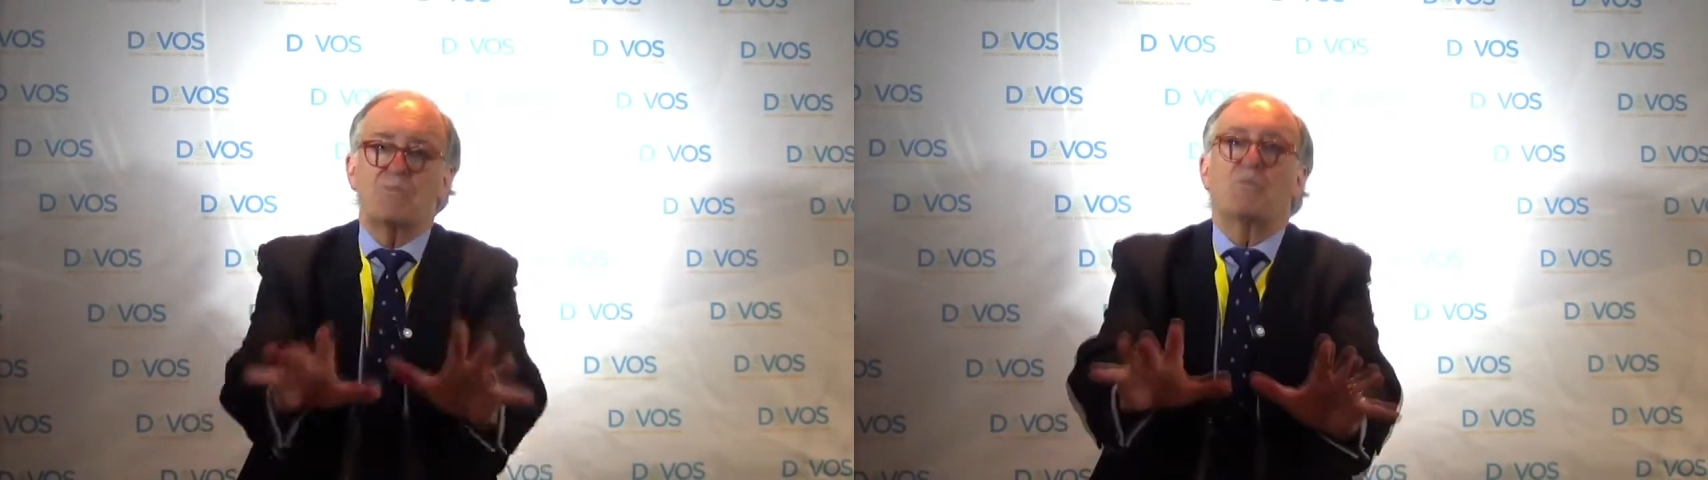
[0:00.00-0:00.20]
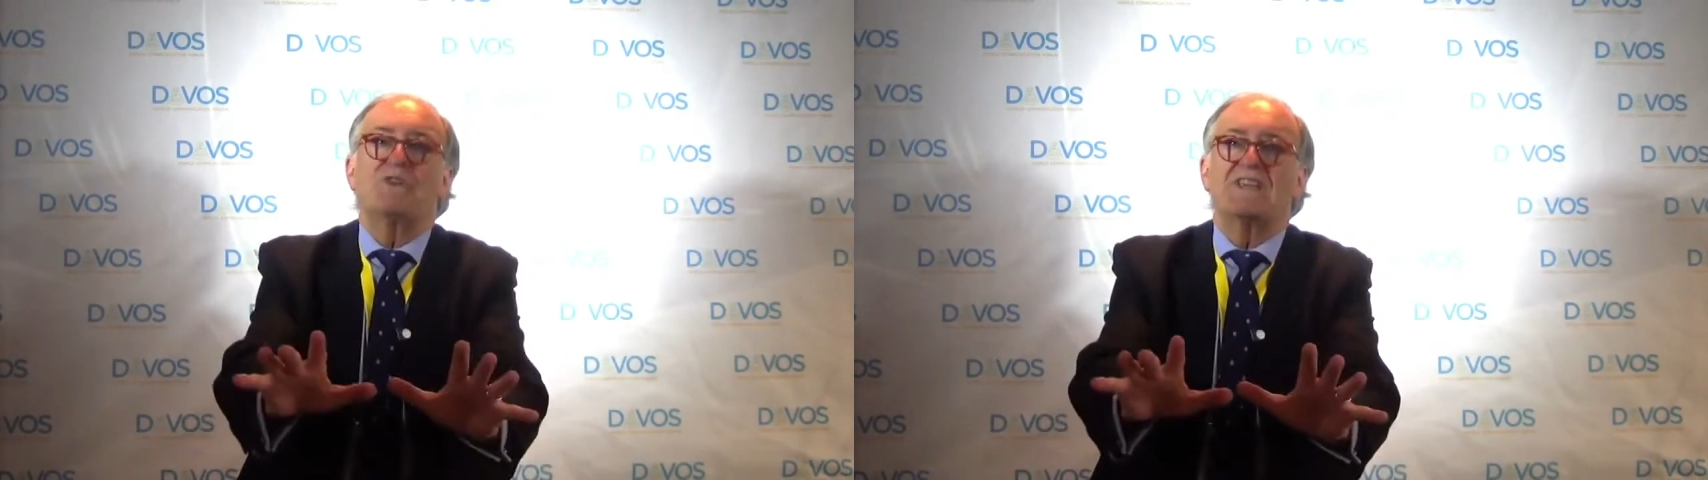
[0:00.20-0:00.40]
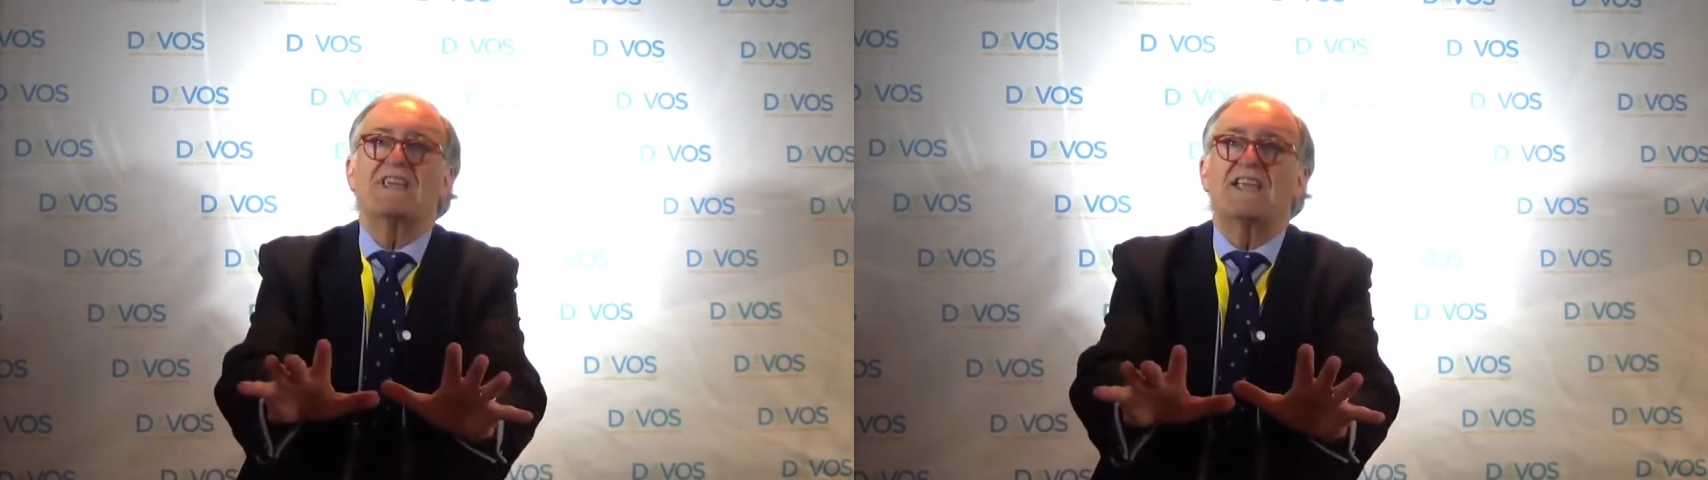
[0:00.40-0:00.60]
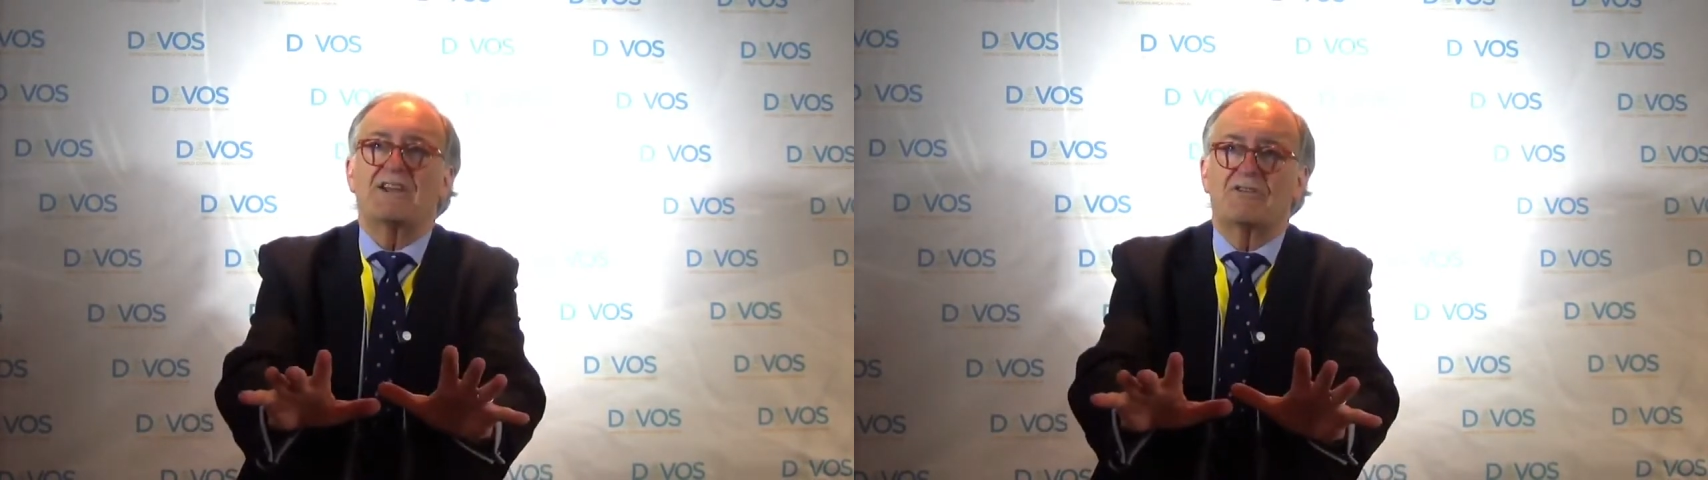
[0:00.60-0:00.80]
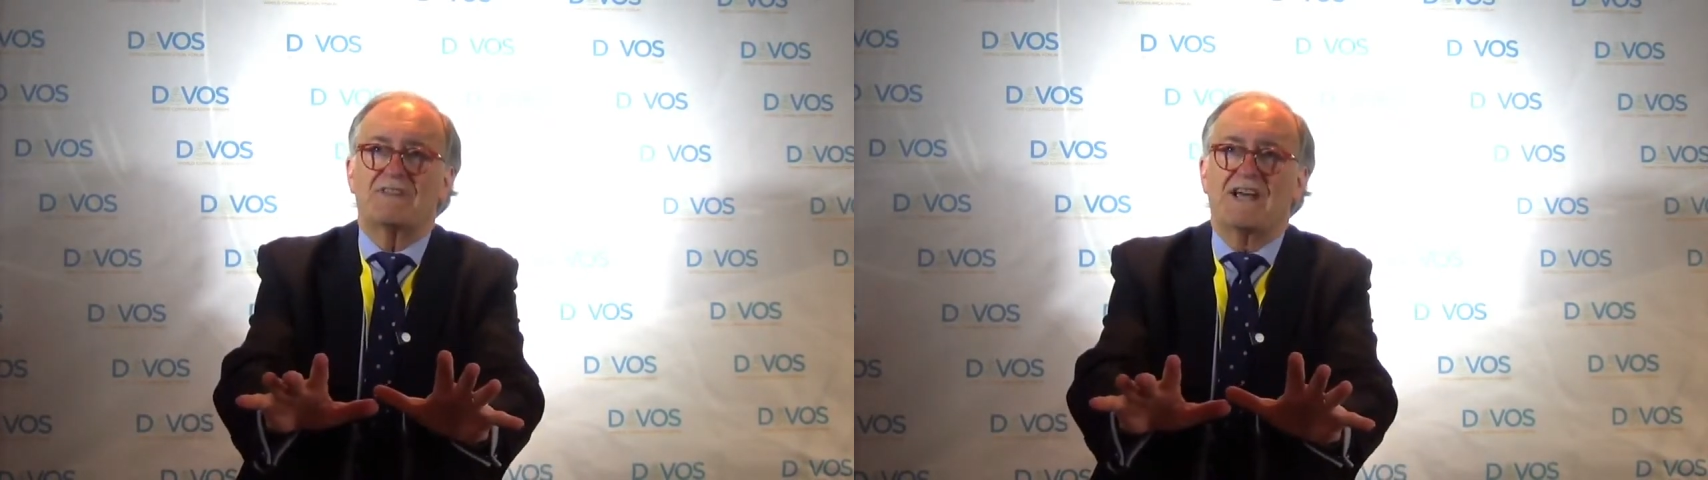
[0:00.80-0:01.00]
we're taking
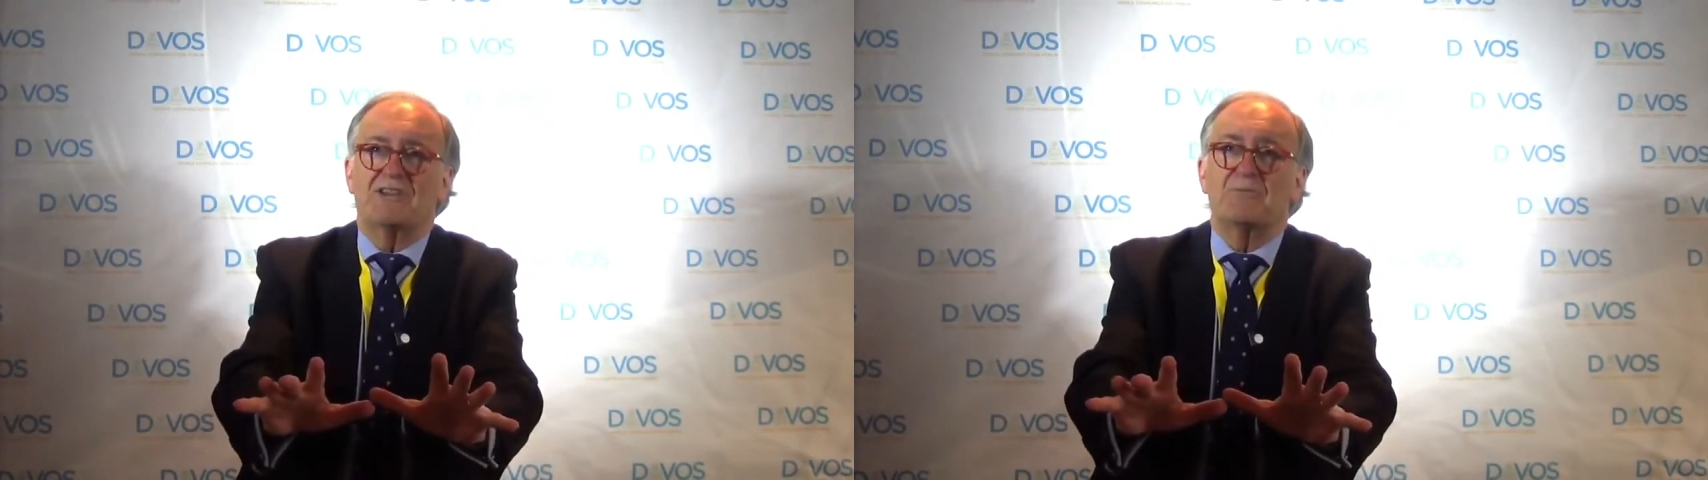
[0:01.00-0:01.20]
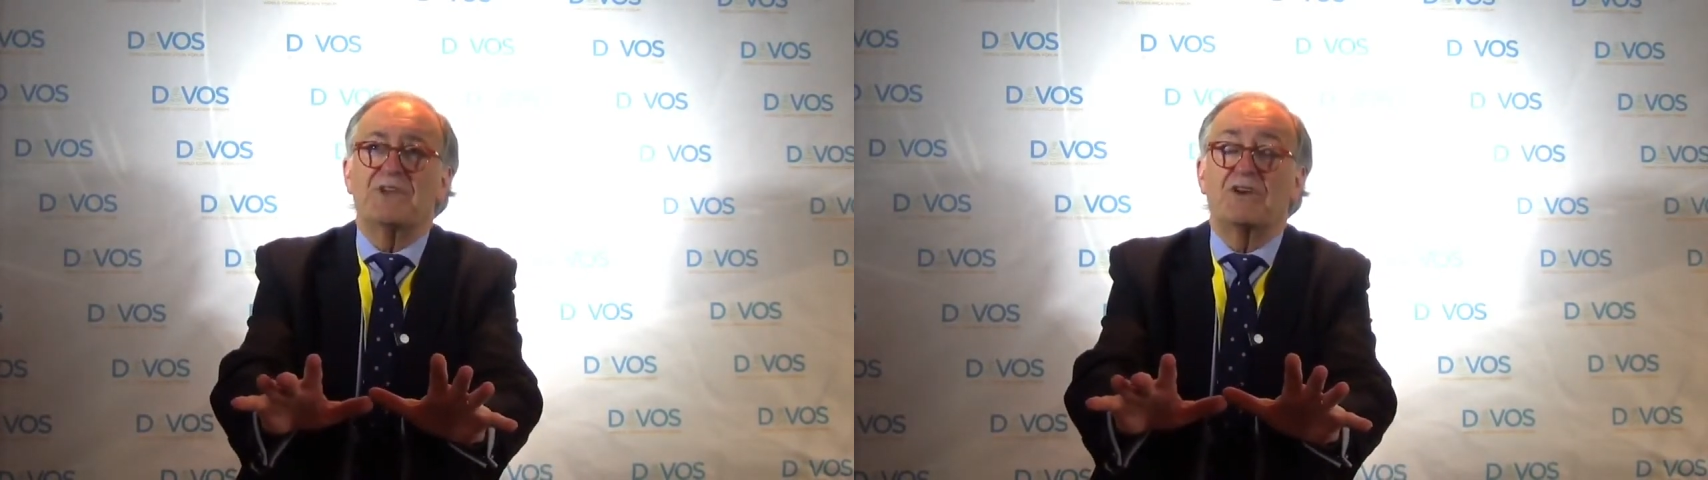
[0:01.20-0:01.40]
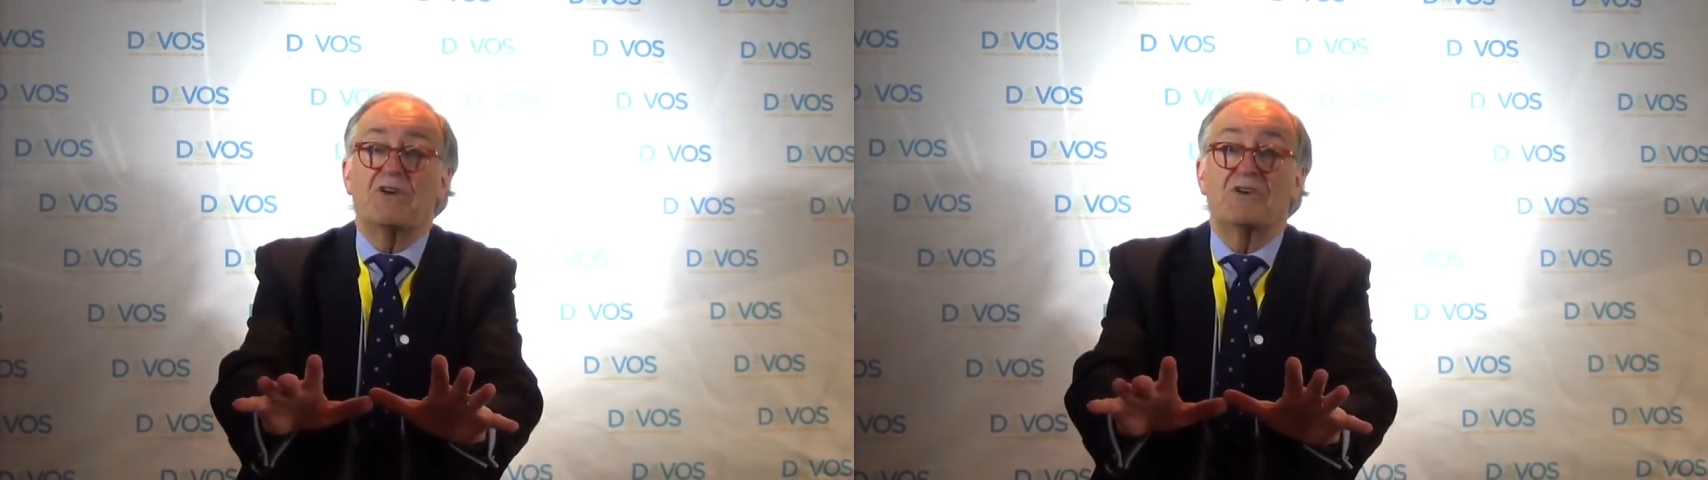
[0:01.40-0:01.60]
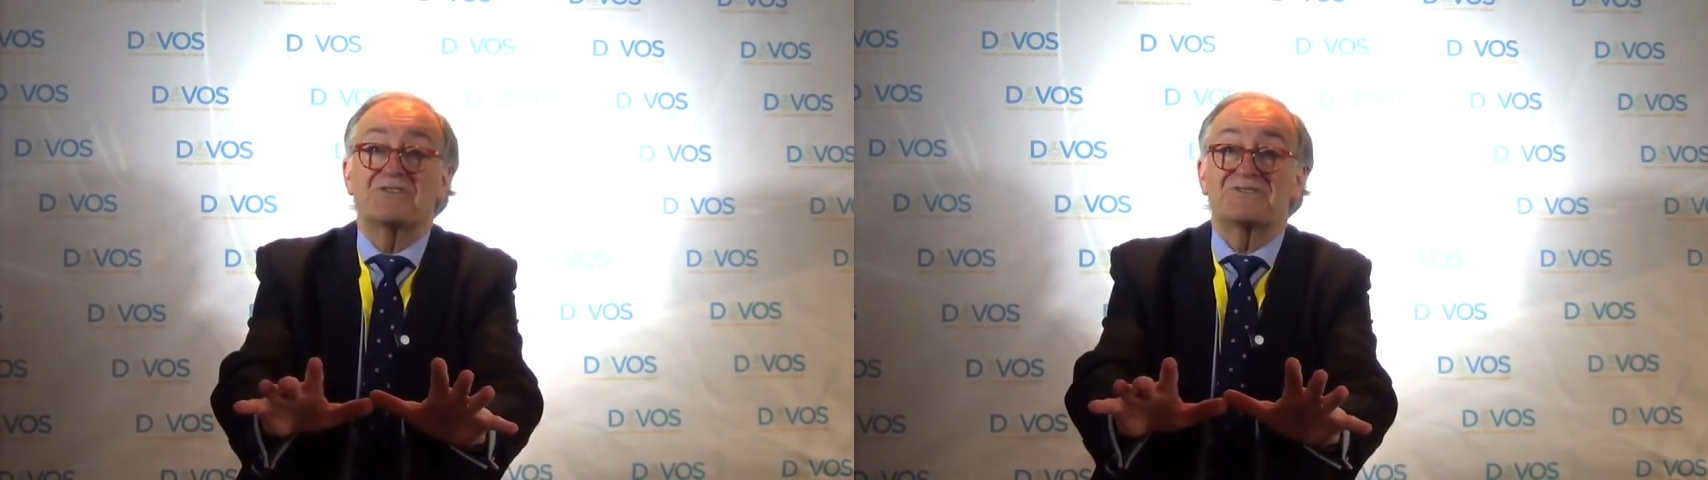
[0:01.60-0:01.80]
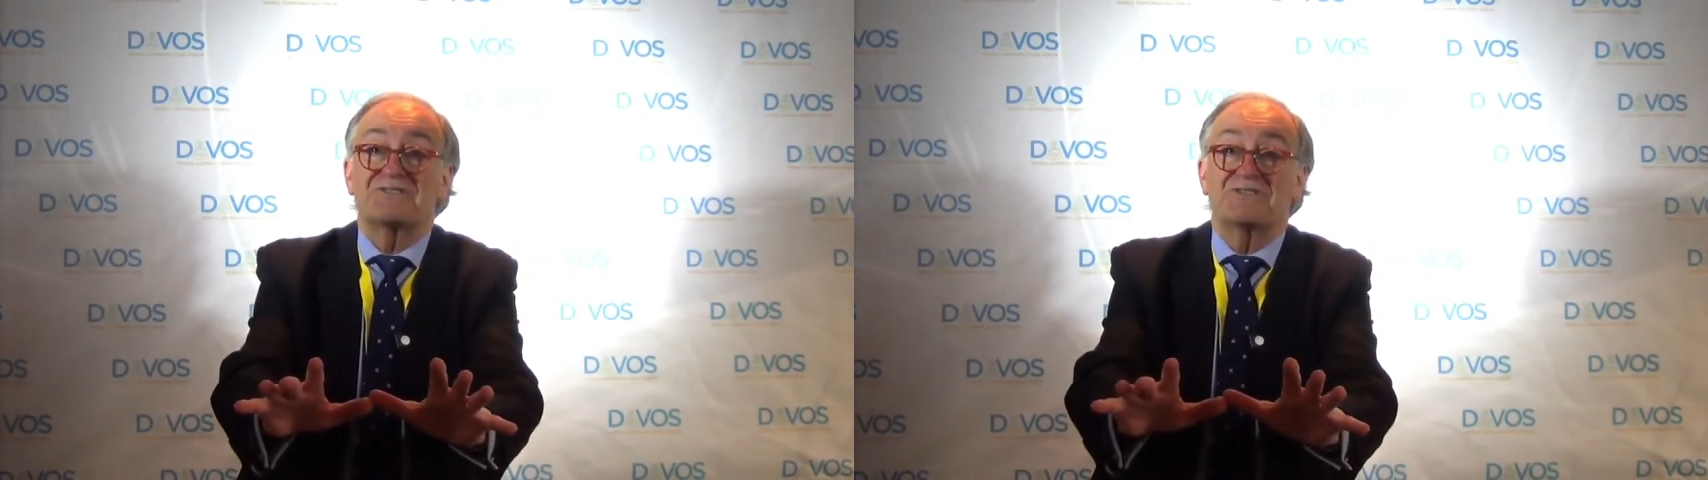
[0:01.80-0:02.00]
care of that,
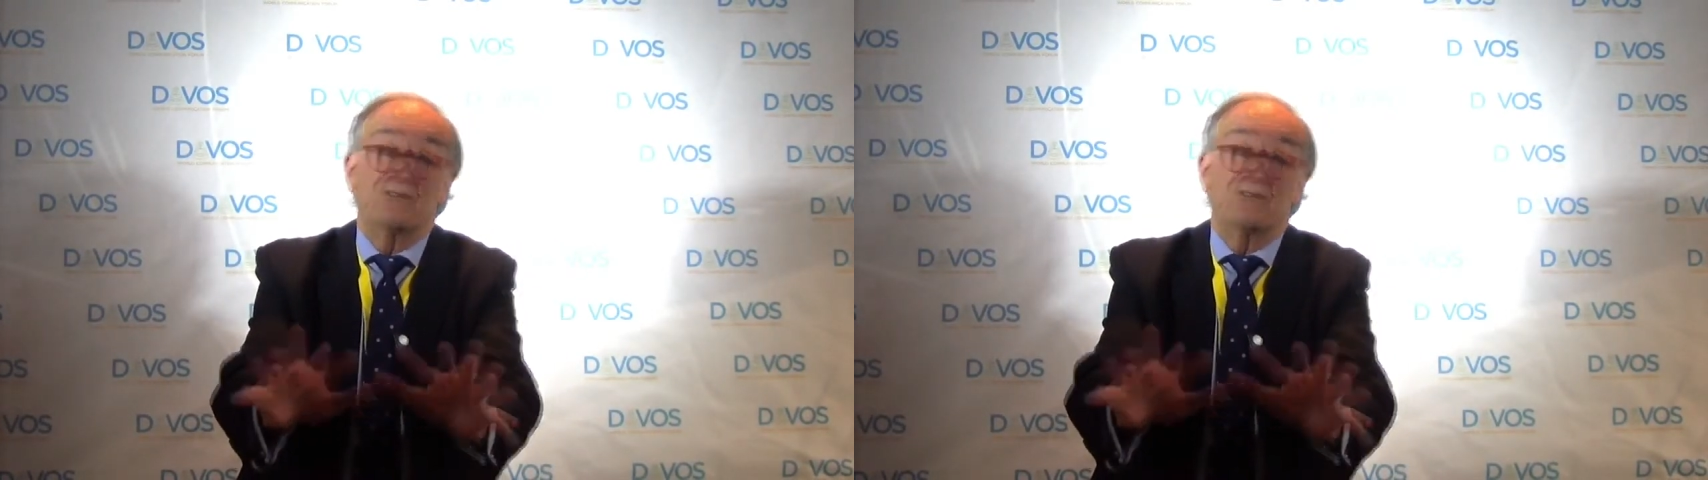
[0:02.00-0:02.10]
because